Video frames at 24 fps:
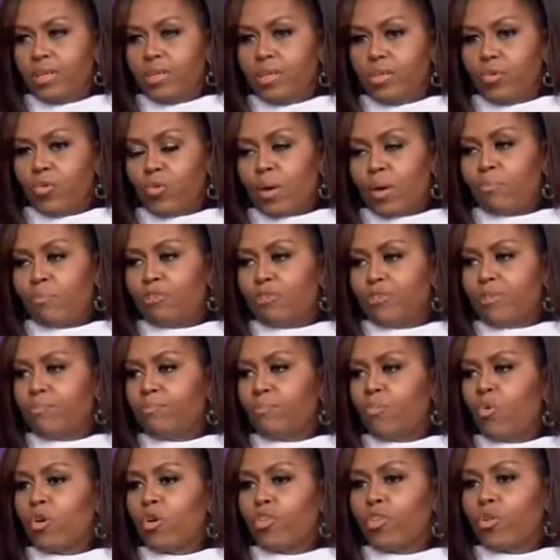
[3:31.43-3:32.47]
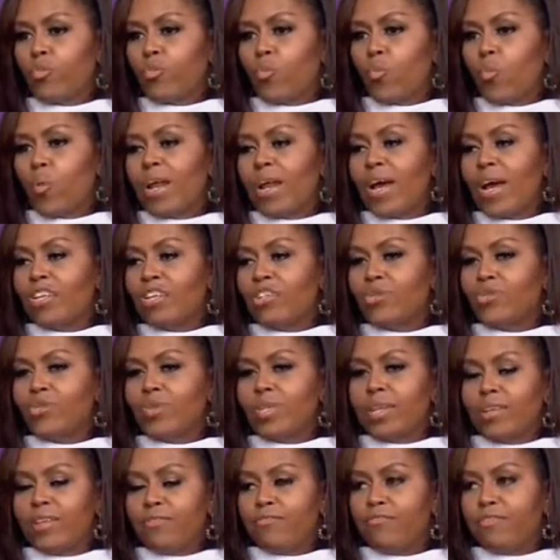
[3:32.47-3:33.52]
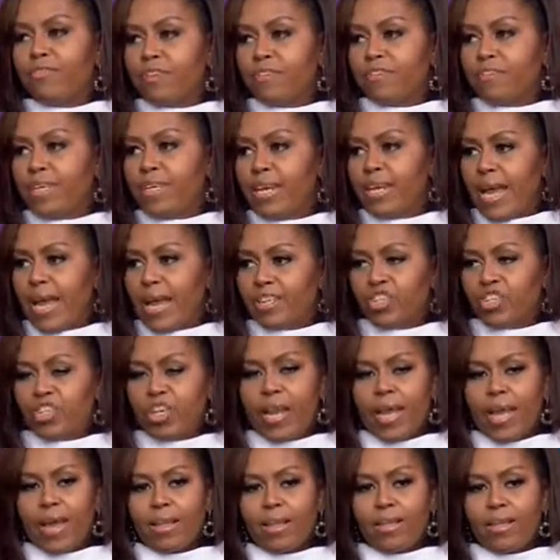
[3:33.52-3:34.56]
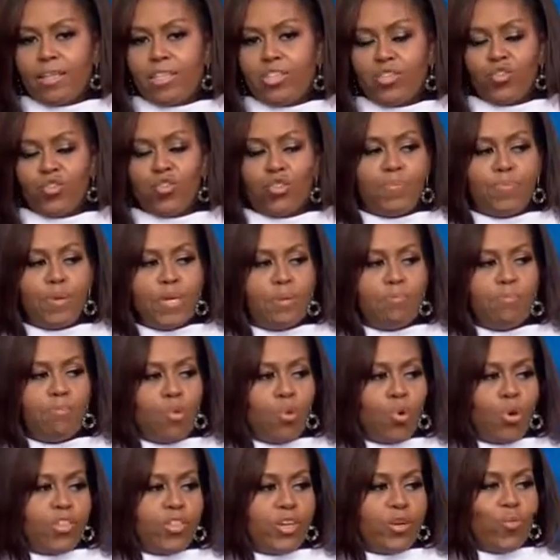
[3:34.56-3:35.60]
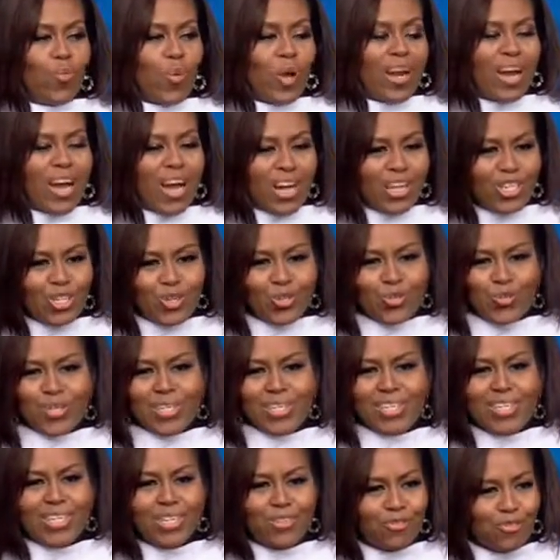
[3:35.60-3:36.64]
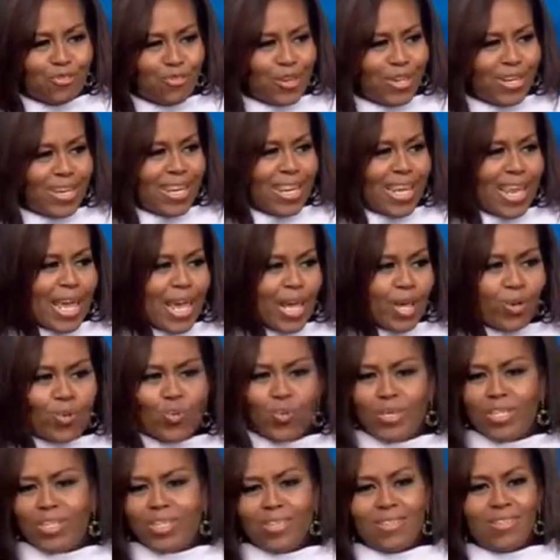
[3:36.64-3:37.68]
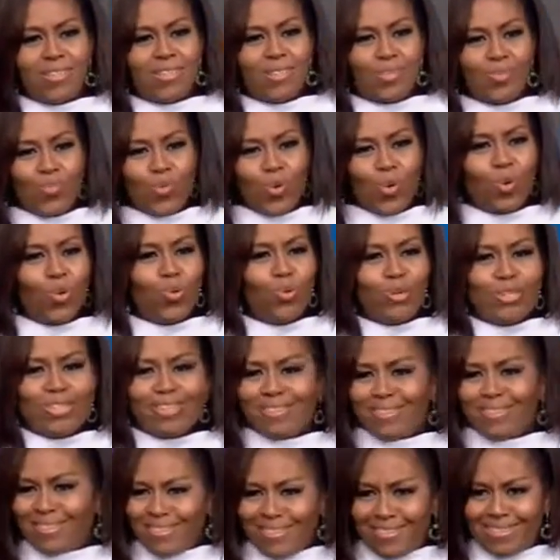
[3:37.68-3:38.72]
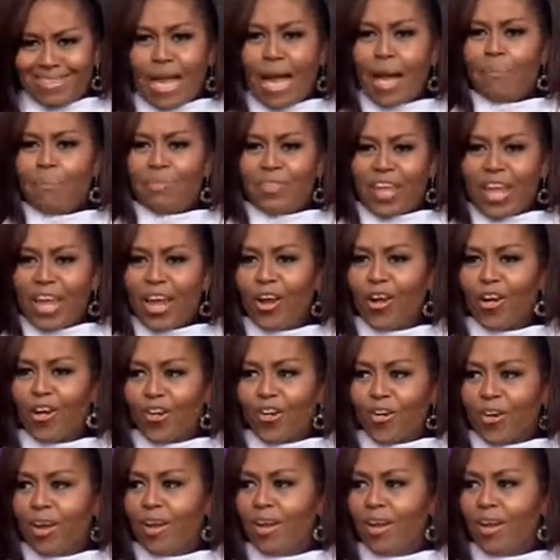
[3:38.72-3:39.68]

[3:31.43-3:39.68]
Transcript: you represent more than 150 nationalities. You speak more than 100 different languages. Whoa, just stop there.